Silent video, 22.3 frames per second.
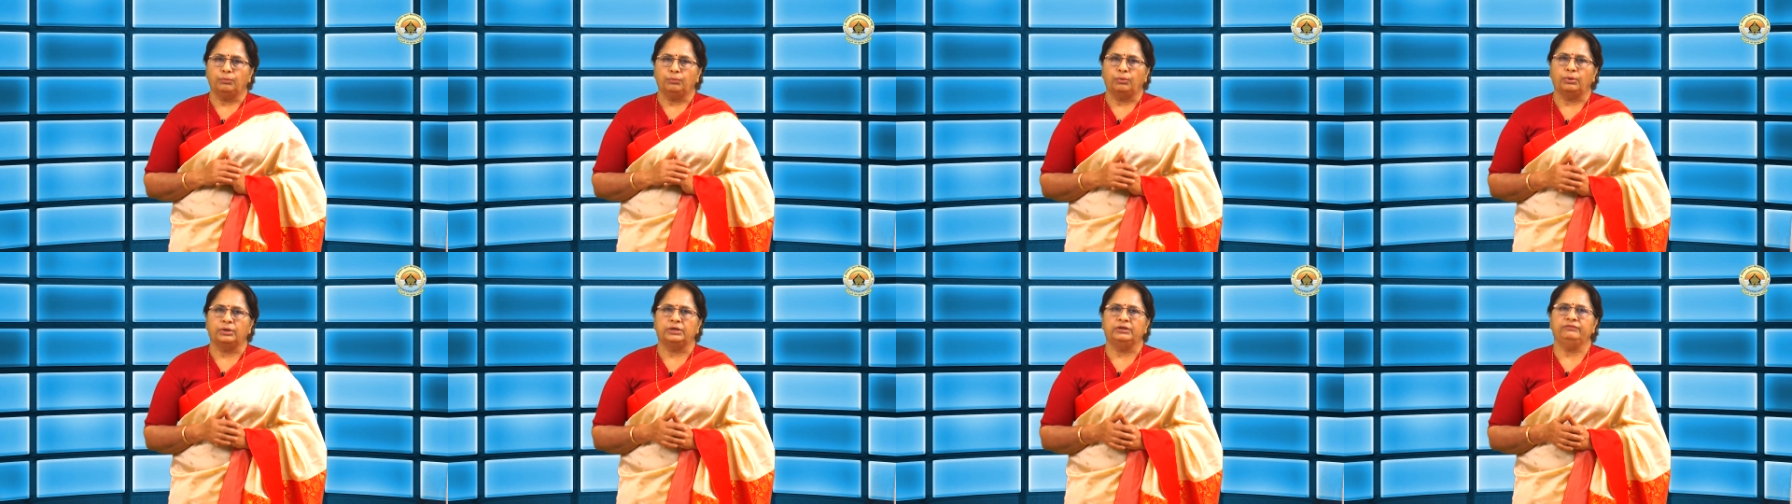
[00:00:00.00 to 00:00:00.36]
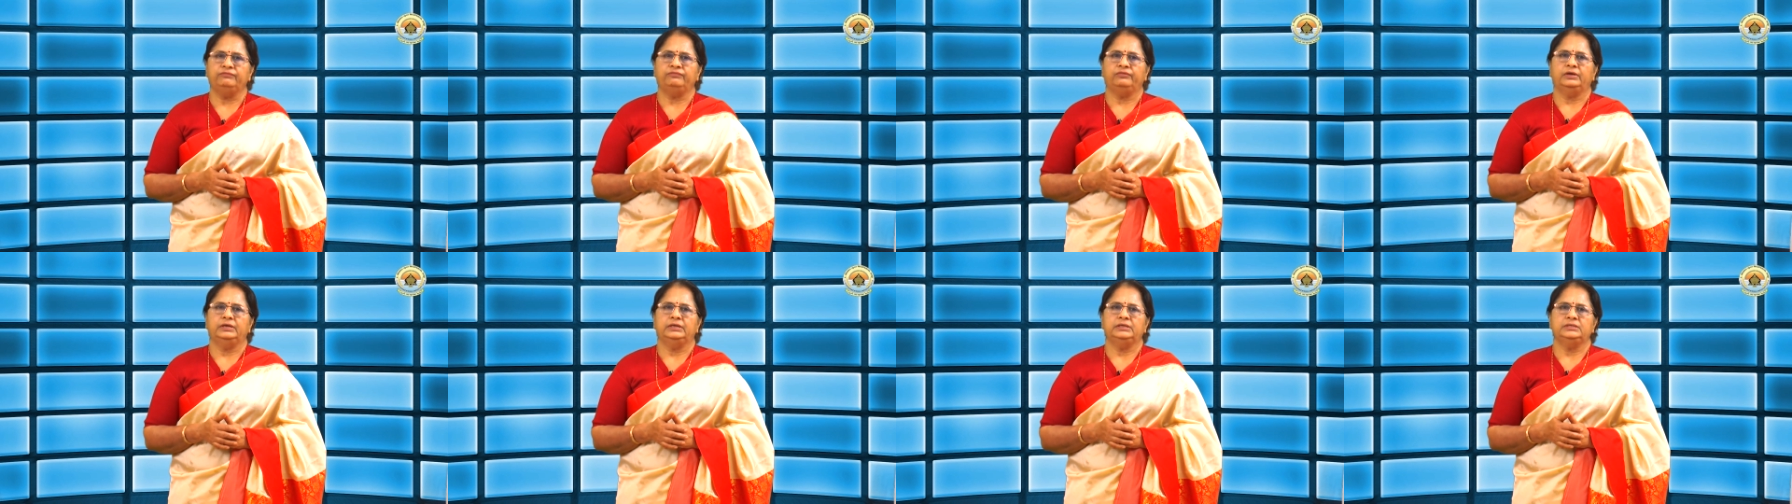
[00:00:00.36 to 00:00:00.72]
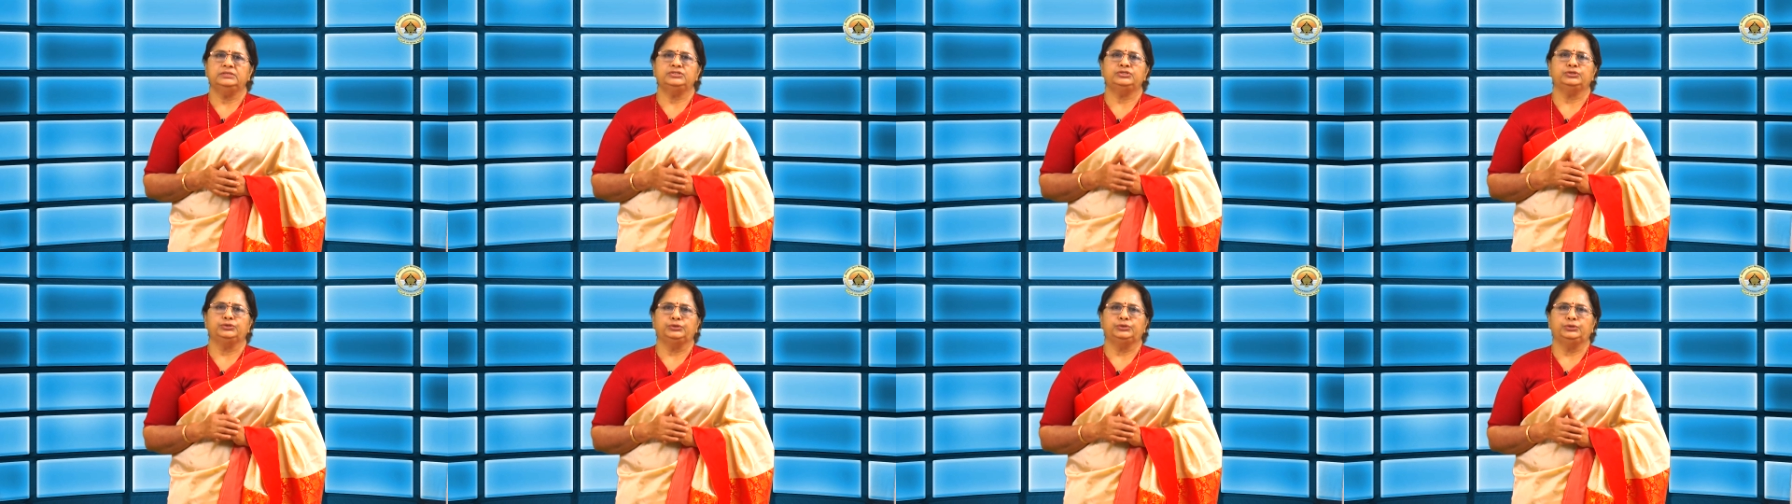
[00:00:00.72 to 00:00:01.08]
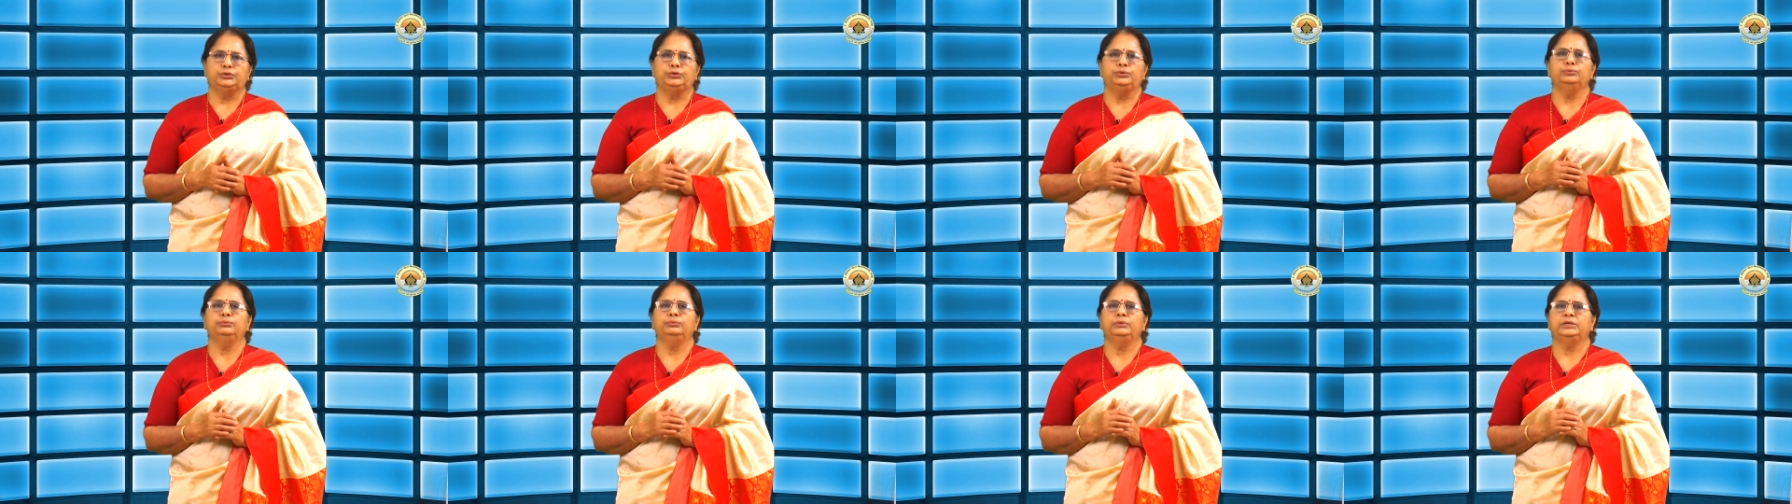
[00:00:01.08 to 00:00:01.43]
modifies
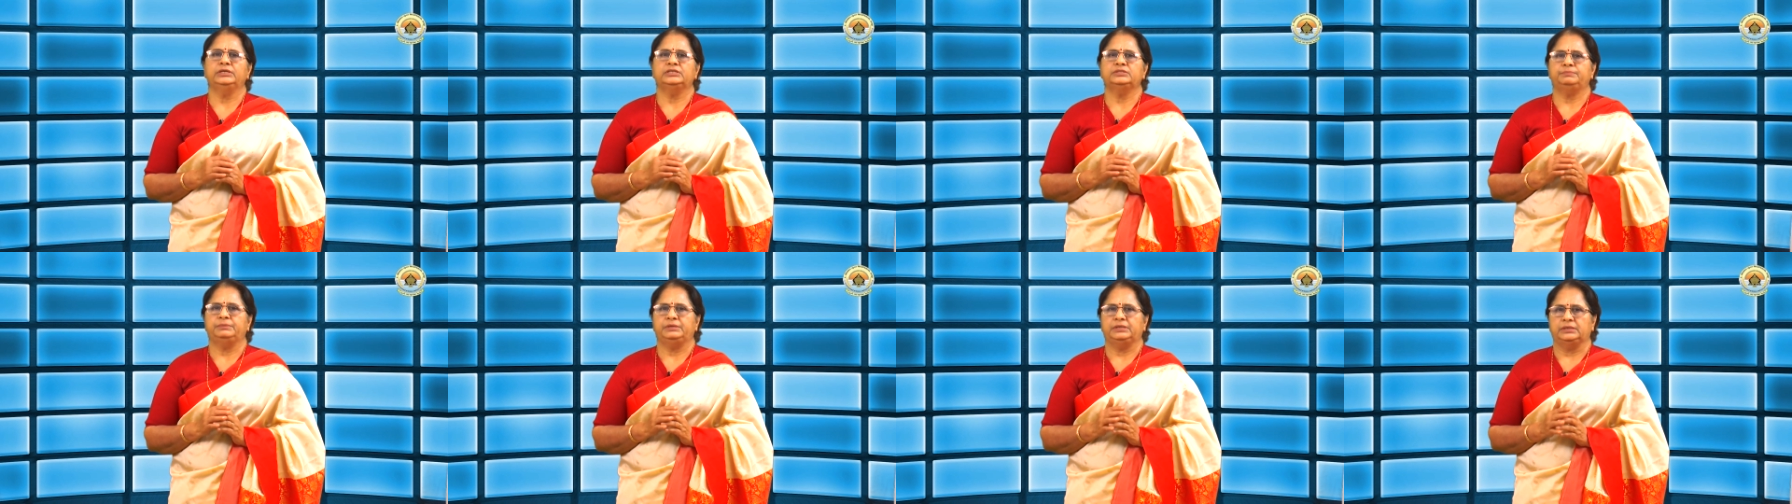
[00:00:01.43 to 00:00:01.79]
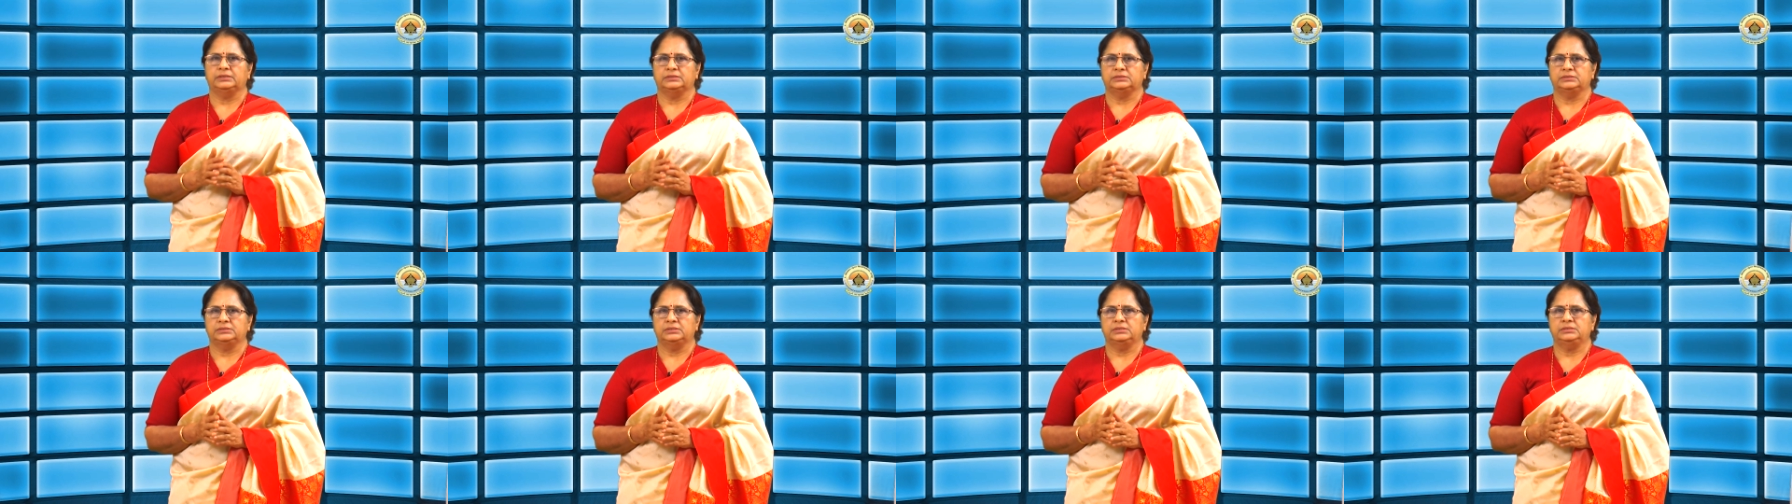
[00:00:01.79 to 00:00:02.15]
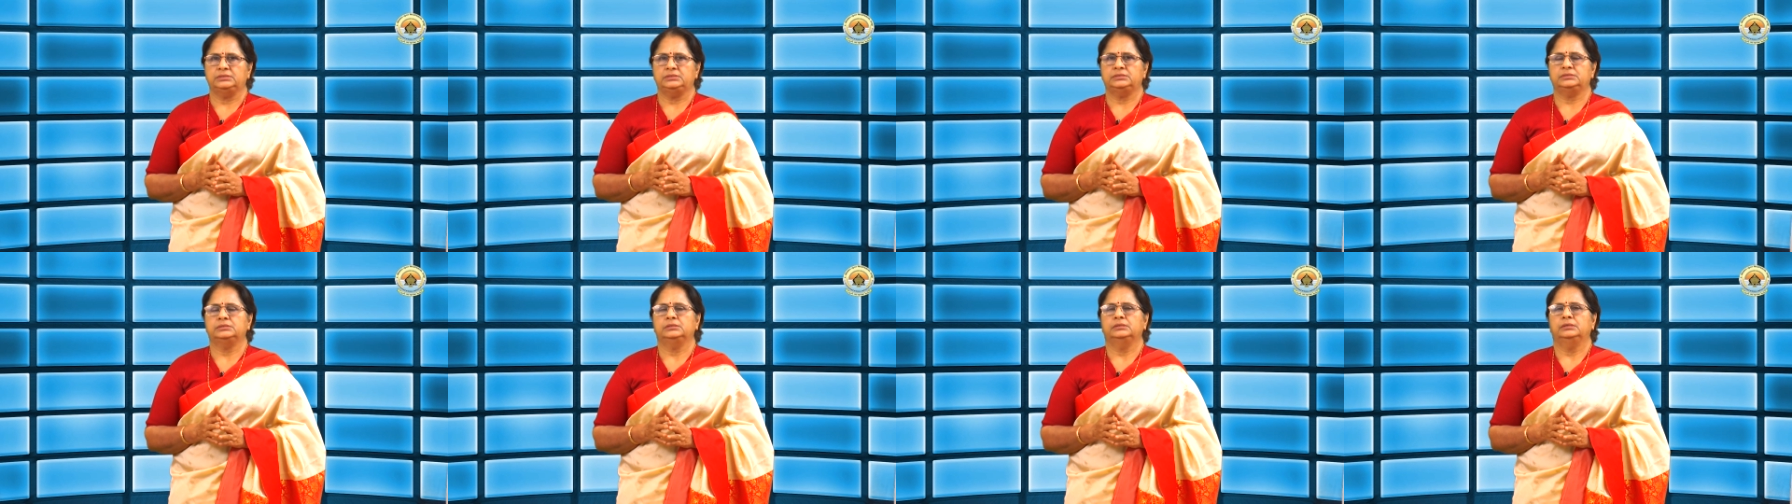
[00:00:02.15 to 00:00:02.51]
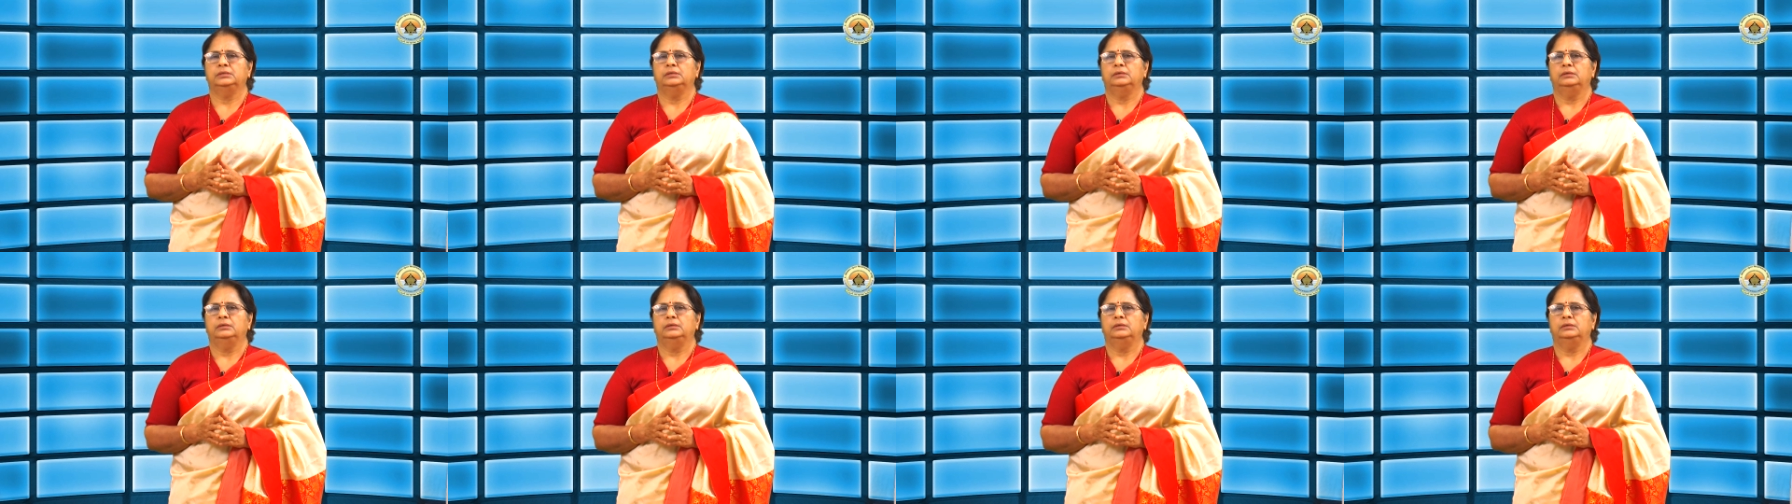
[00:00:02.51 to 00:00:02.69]
new experiences,